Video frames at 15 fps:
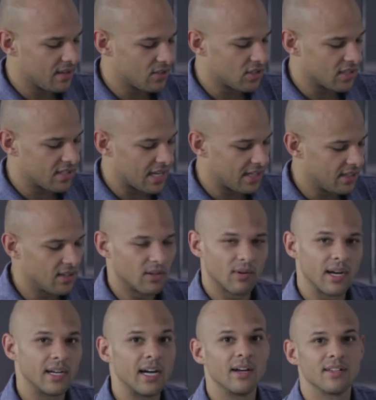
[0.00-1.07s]
It's just that, you know,
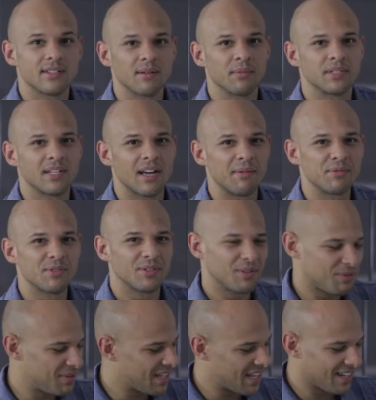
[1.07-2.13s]
right now it's summertime, so, you
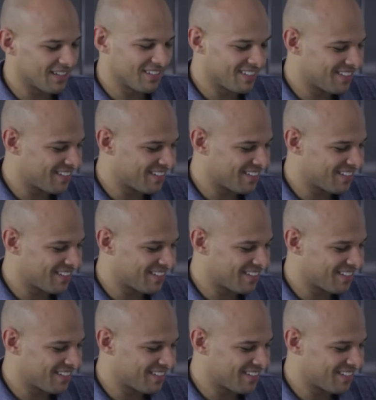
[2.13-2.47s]
know, we can't